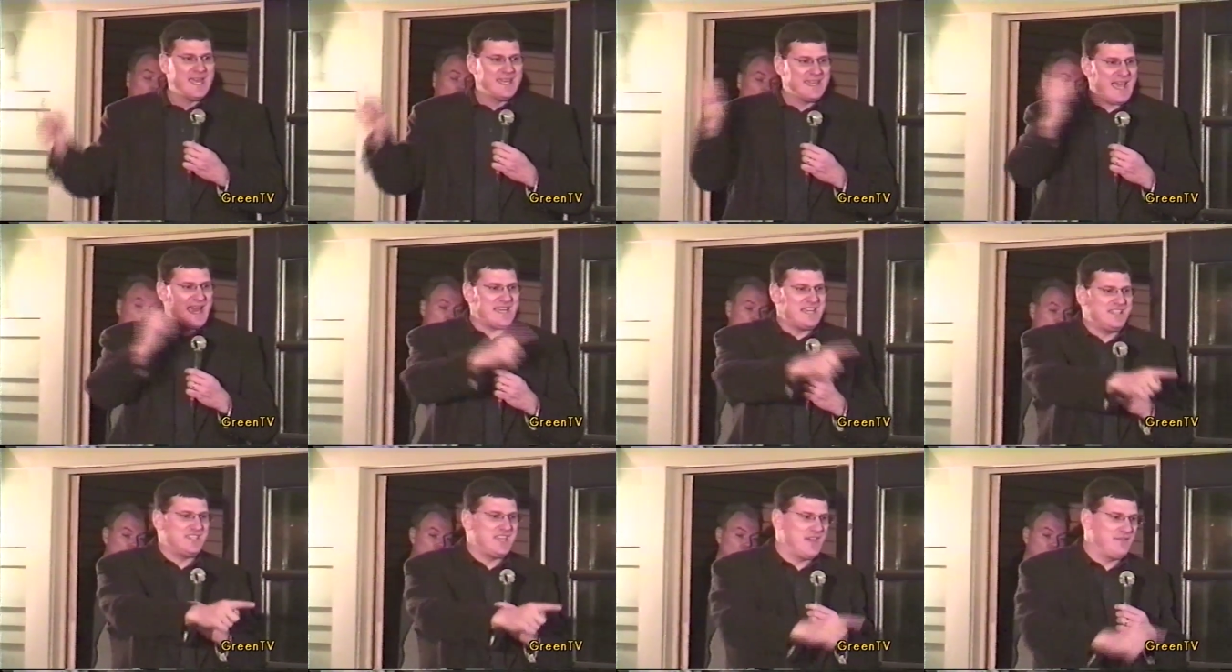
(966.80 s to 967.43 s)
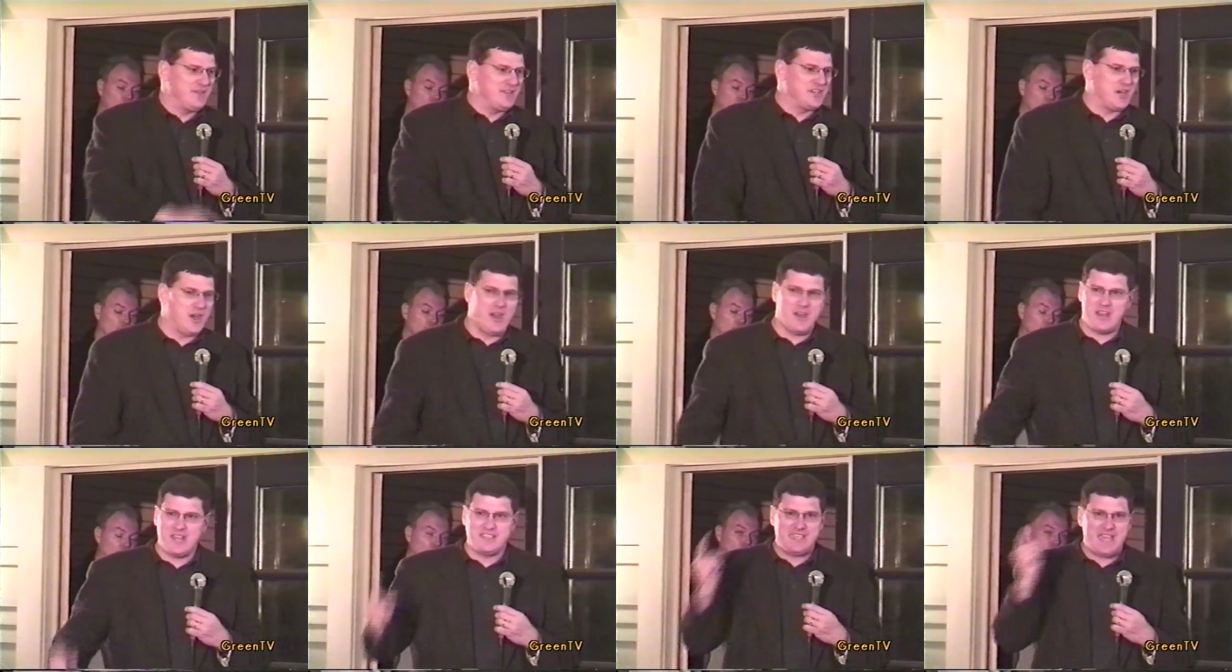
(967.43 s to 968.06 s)
97
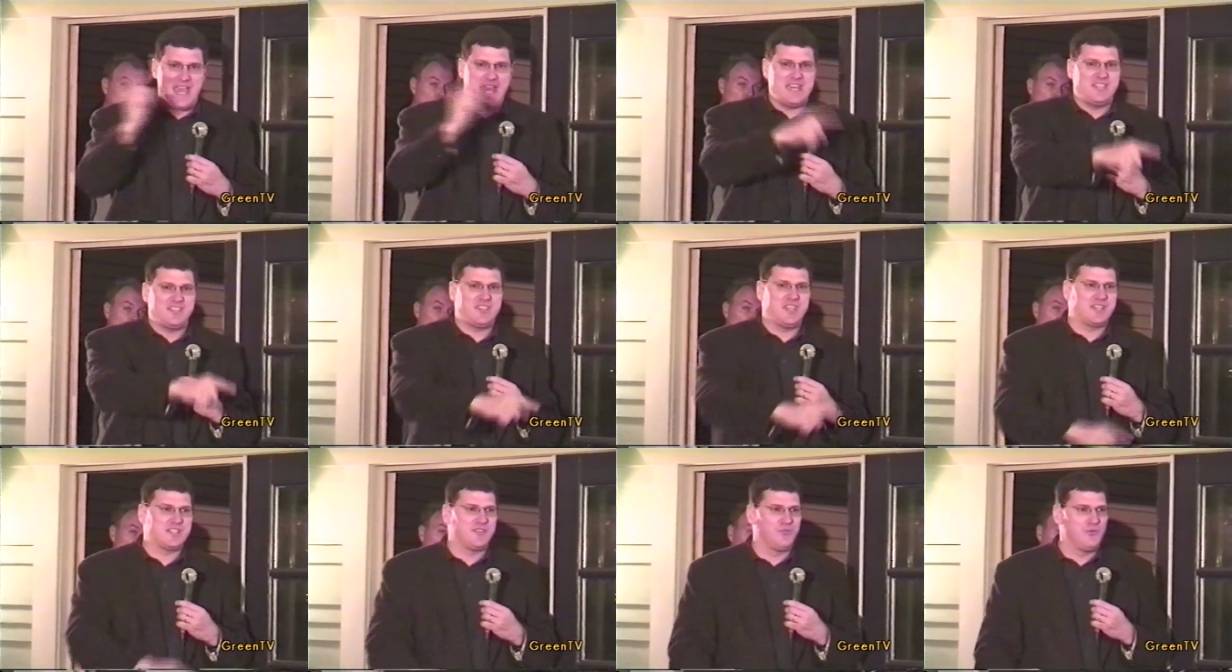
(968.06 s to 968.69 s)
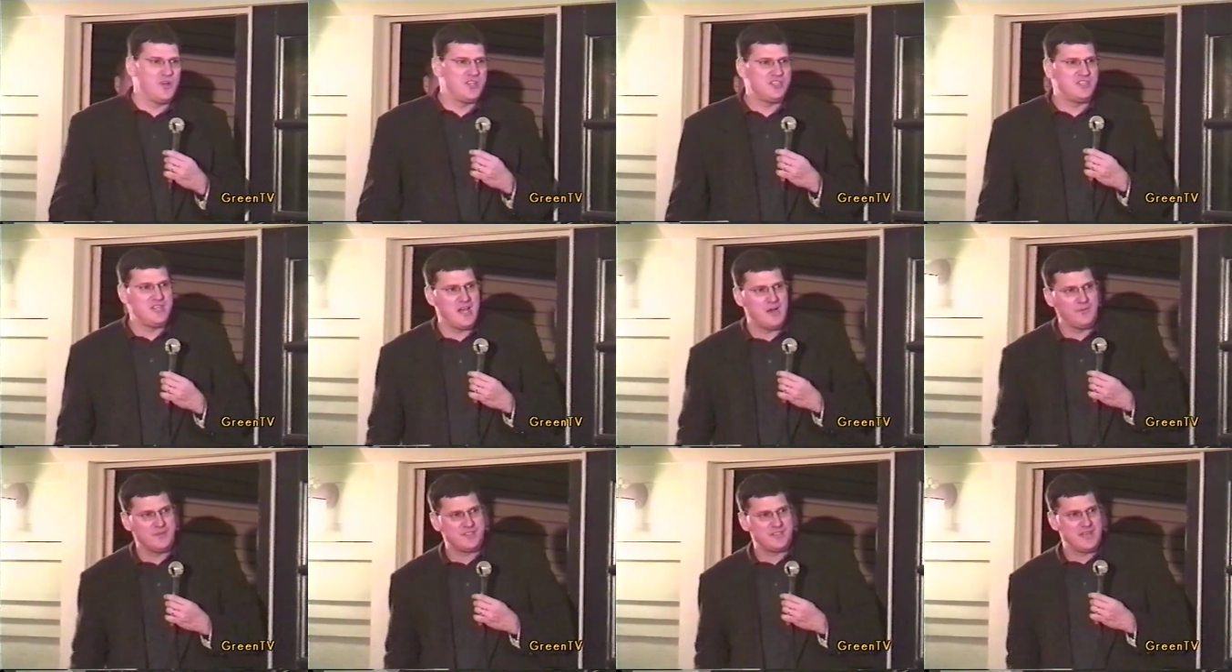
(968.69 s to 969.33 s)
targets, 86 of which
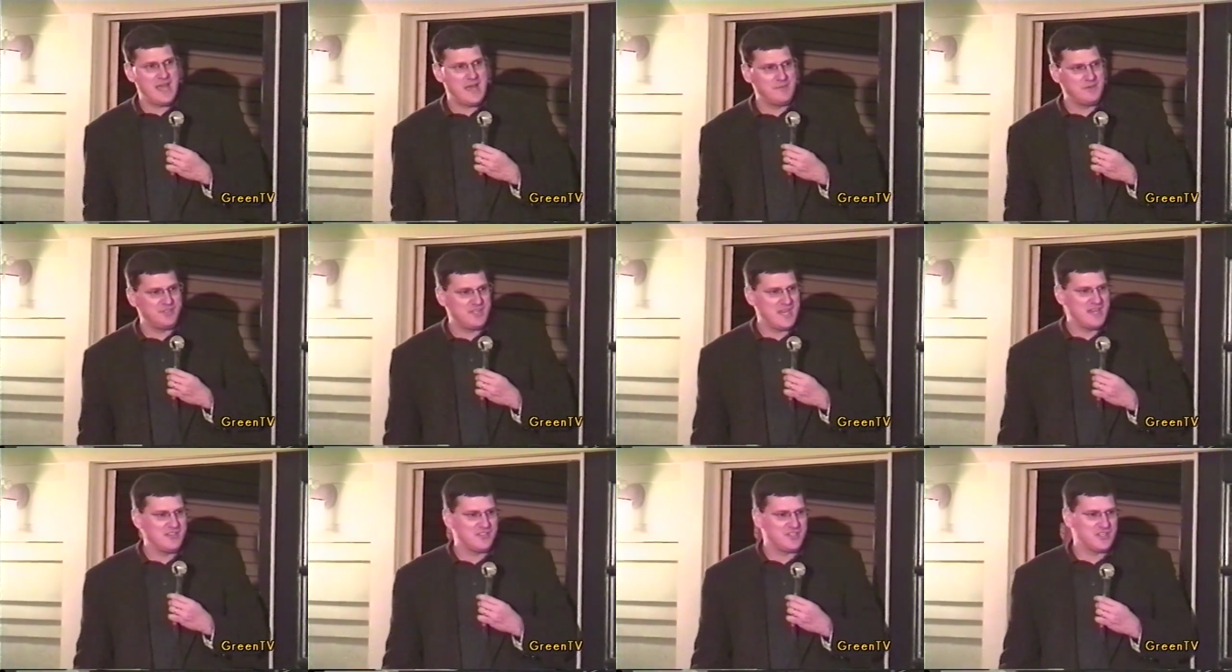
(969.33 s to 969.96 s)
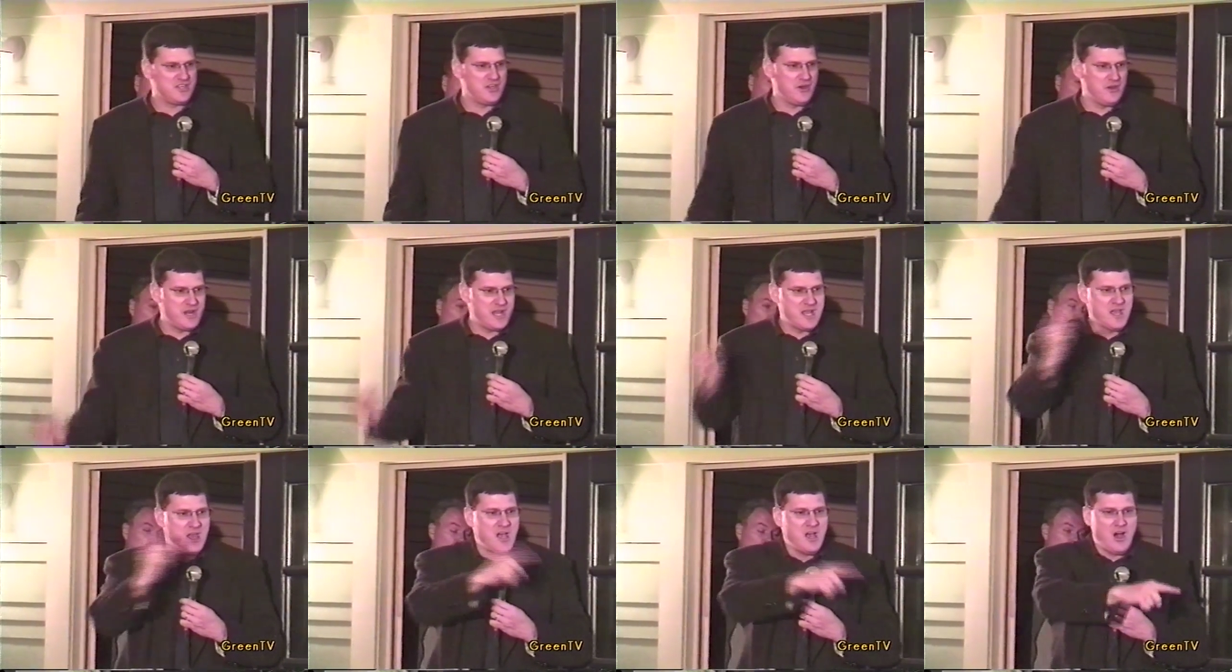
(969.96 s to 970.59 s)
dealt with Saddam Hussein's
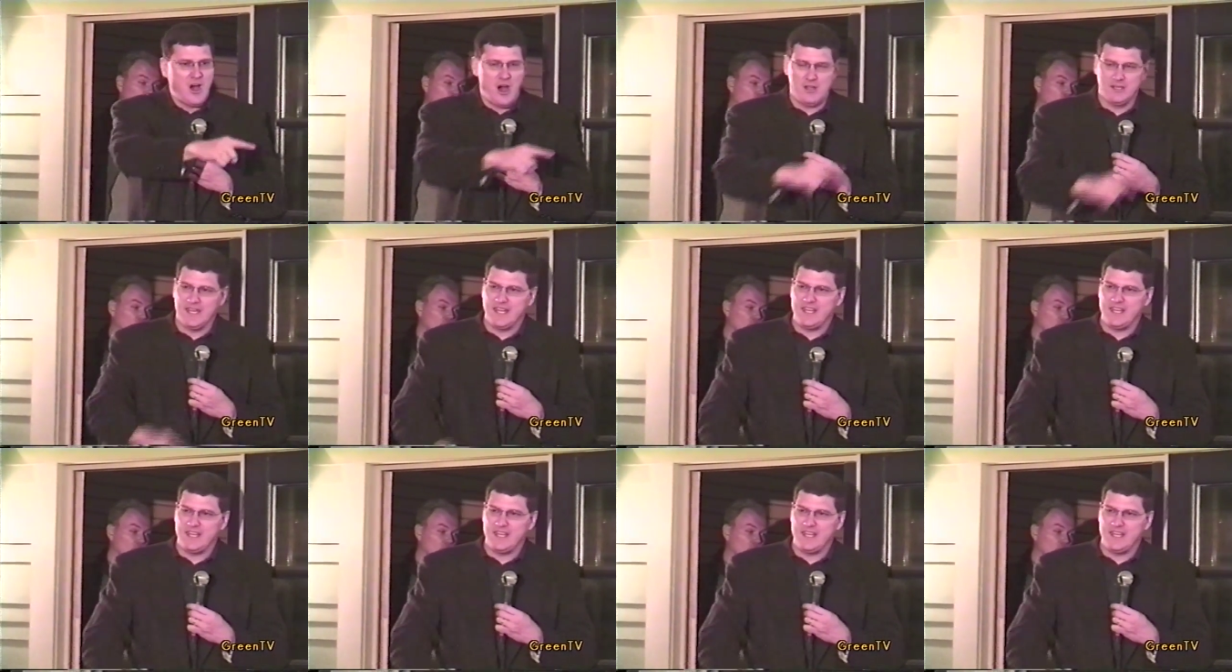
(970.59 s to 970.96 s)
security. All